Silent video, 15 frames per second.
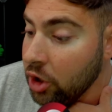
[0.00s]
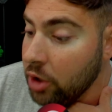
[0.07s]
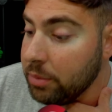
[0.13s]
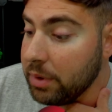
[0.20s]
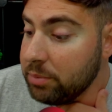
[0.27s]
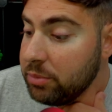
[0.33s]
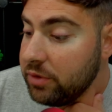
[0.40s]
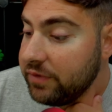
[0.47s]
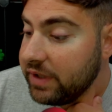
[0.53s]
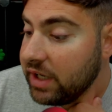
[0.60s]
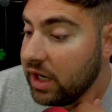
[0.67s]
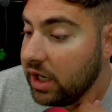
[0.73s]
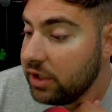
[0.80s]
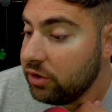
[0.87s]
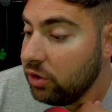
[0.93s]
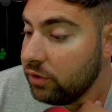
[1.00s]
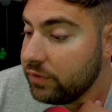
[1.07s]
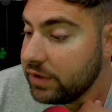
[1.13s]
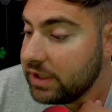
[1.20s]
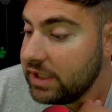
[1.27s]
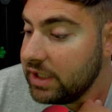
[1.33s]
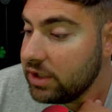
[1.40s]
But moving on
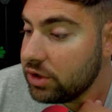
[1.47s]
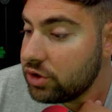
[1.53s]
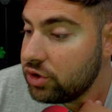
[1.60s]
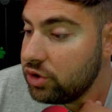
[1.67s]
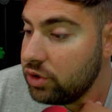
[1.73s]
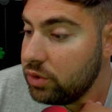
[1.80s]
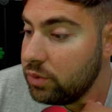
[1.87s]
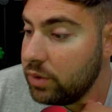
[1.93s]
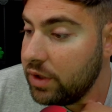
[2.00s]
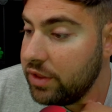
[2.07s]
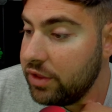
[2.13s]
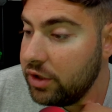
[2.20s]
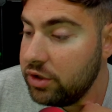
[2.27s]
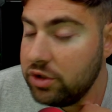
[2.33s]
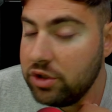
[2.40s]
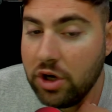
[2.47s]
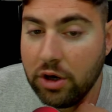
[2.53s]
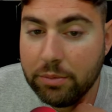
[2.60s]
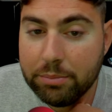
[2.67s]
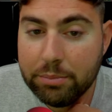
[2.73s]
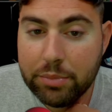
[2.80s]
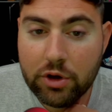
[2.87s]
over here to the
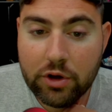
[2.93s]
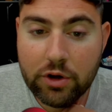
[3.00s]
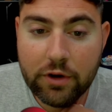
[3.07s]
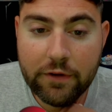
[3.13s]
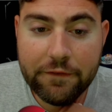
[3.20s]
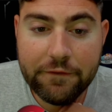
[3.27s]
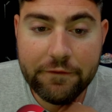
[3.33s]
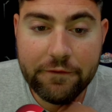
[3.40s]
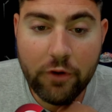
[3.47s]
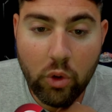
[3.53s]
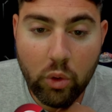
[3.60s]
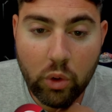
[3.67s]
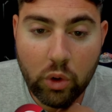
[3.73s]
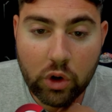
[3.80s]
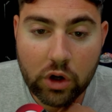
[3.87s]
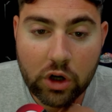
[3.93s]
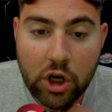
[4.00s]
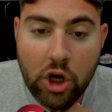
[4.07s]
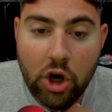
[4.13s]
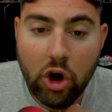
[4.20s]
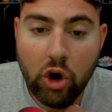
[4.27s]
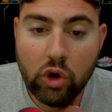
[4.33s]
number 4.
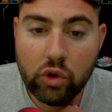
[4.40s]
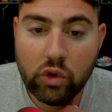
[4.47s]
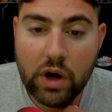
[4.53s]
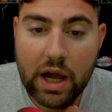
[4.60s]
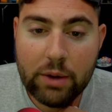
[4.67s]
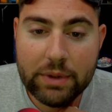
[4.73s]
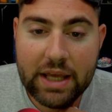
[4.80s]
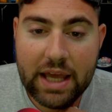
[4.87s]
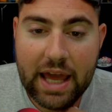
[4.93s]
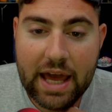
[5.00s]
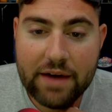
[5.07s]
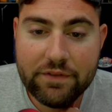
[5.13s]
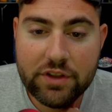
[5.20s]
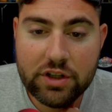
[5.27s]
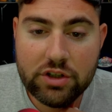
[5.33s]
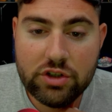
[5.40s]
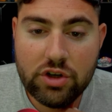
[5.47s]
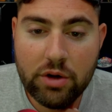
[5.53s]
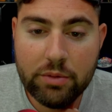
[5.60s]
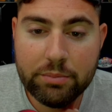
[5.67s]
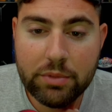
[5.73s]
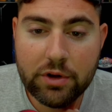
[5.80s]
All right, we have the
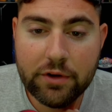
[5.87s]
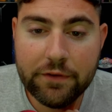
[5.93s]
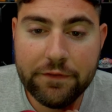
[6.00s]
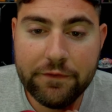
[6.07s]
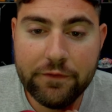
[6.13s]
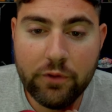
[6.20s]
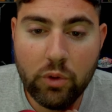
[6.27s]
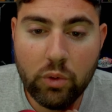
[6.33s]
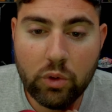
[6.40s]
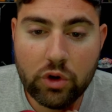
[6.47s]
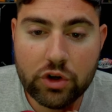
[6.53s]
number 4